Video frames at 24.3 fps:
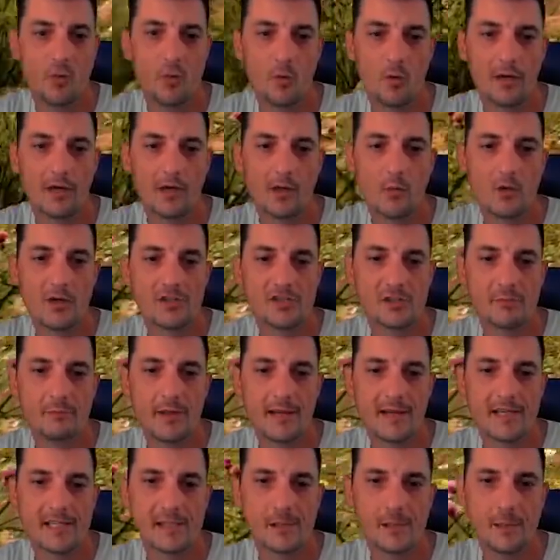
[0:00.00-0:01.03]
where you want your
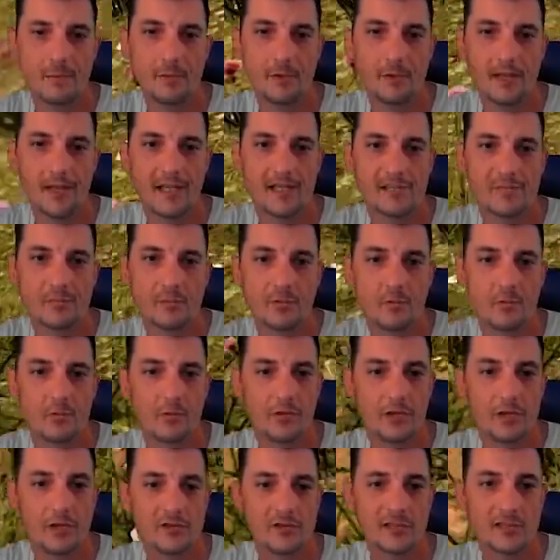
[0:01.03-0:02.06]
base to be placed,
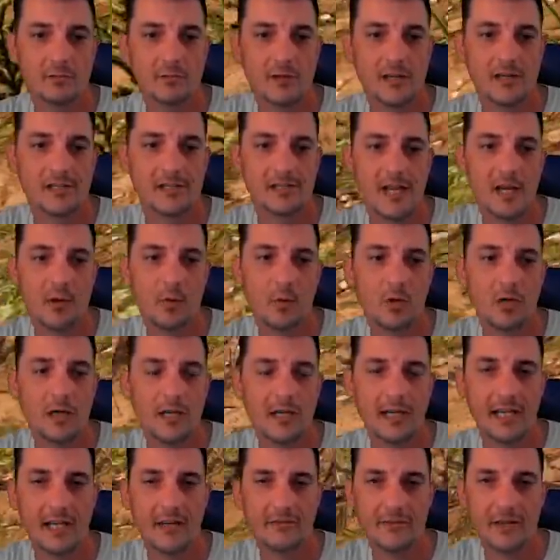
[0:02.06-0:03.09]
usually around day
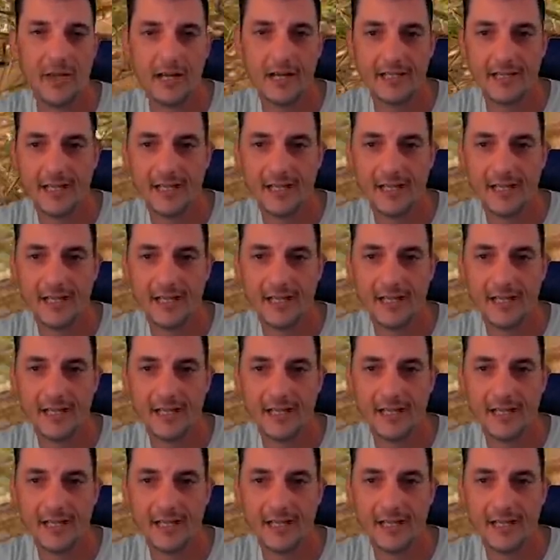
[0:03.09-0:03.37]
1, if not day